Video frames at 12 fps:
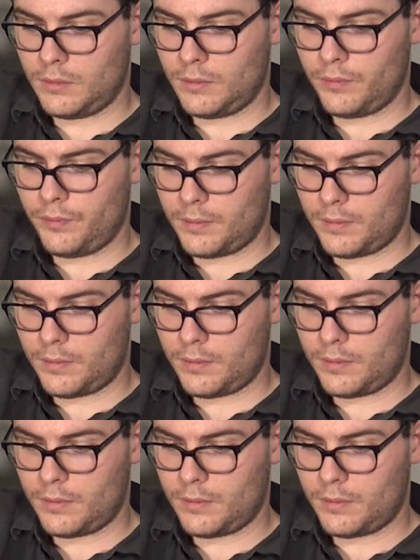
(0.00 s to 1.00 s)

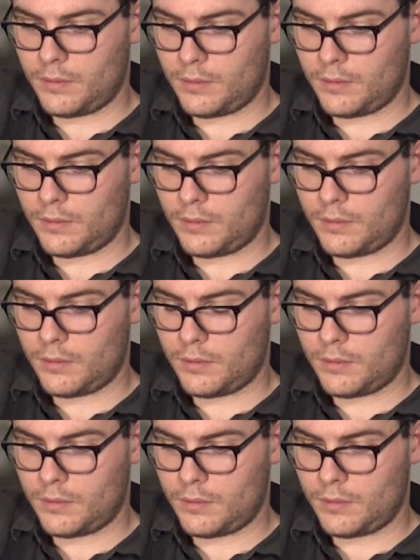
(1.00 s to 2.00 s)

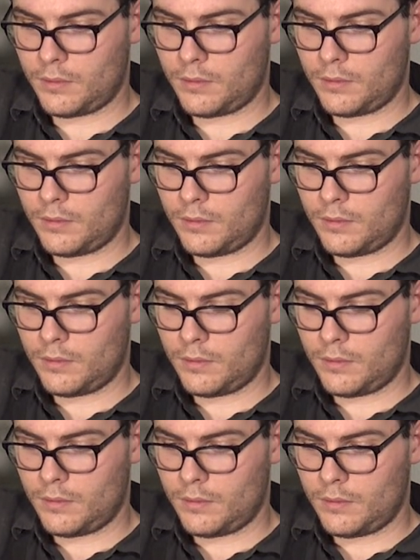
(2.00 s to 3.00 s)

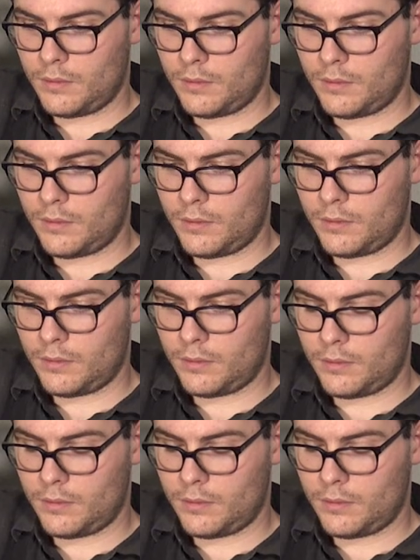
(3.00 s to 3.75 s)
The person shown says nothing.